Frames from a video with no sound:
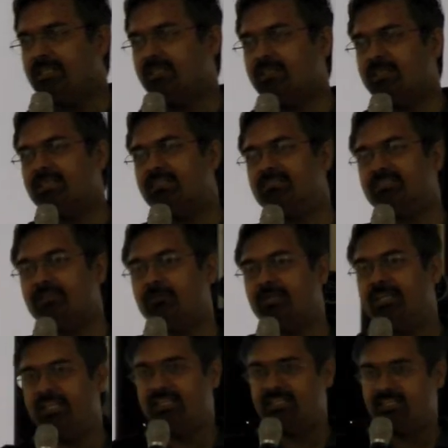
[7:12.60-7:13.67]
meter readings that
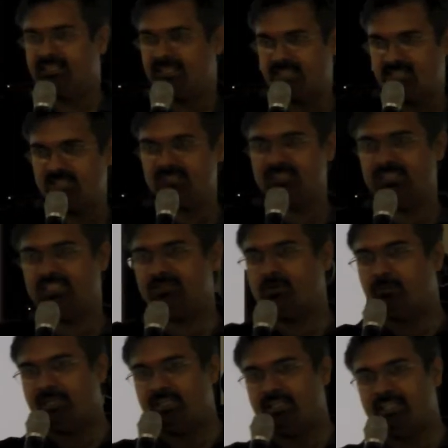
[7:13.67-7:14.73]
were taken then adjusted. These
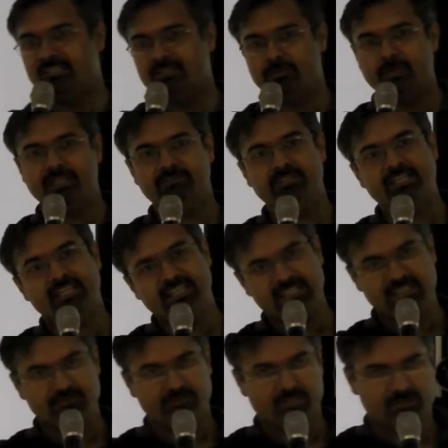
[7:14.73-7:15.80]
are meter readings that were never
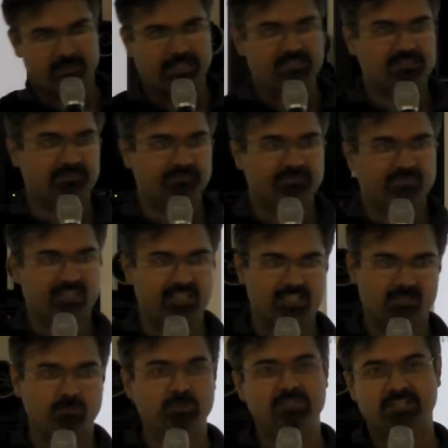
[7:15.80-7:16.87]
taken in the first place. I
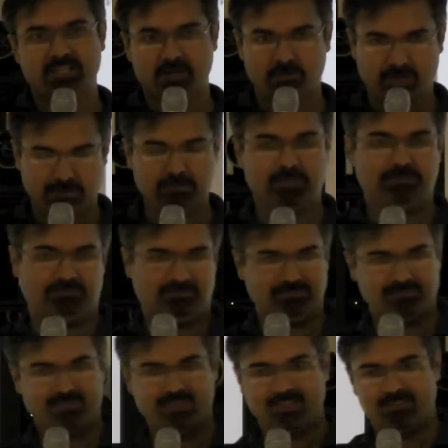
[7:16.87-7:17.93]
just put in a wrong number.
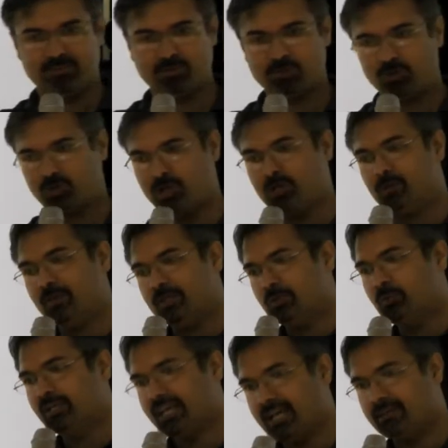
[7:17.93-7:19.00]
So not really
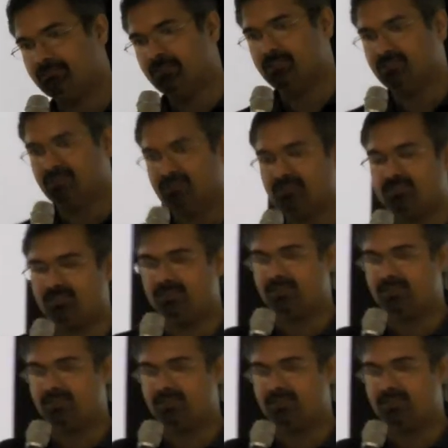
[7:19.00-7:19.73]
do we have uh, a,